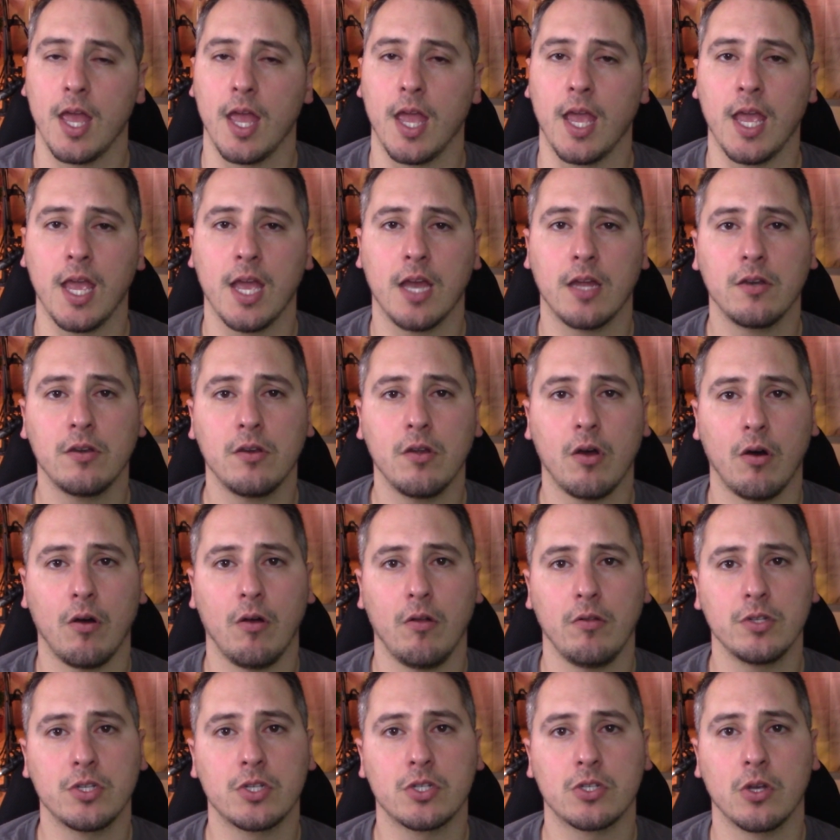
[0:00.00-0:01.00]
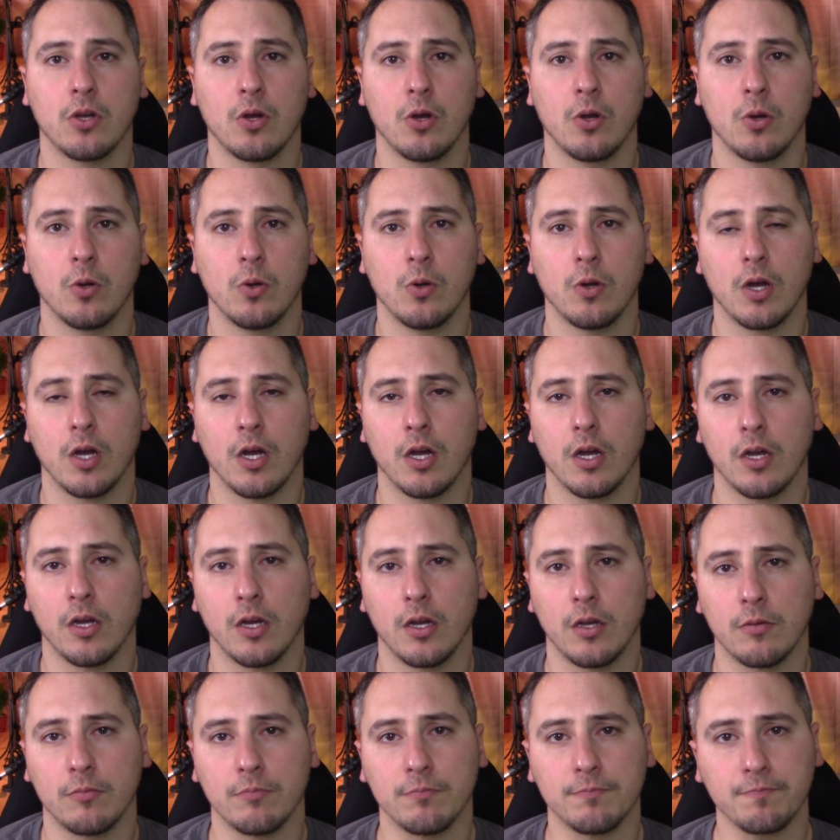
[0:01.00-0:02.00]
and
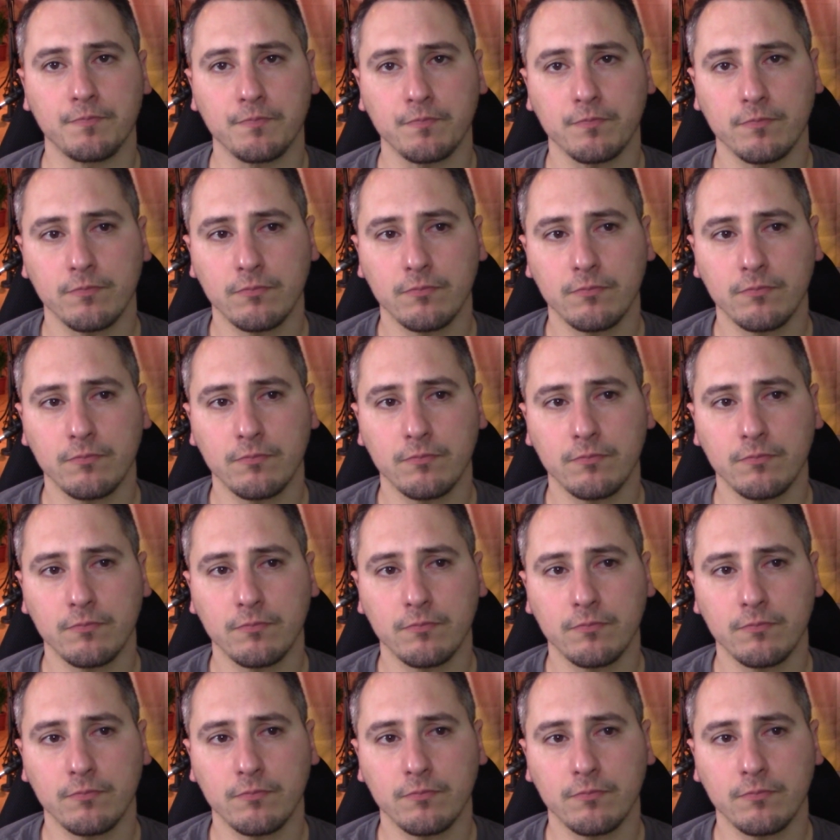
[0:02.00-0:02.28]
also